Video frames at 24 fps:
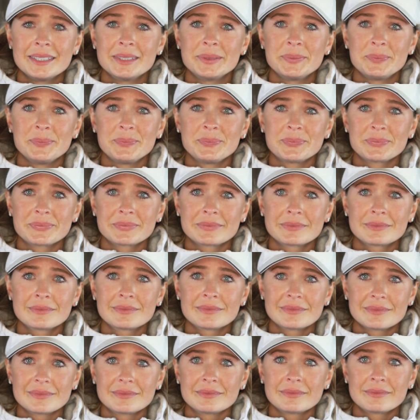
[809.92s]

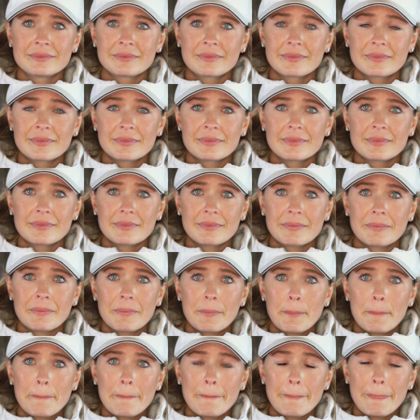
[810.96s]
I know you had
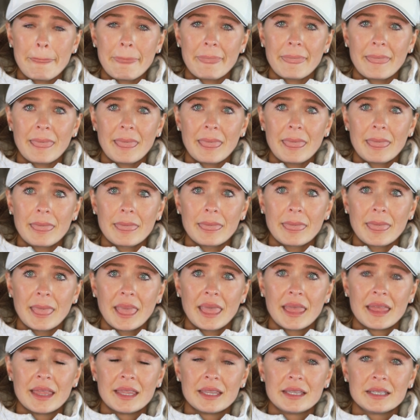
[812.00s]
like a lot riding on
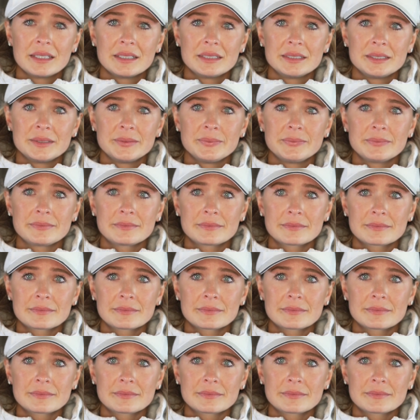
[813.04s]
that race, and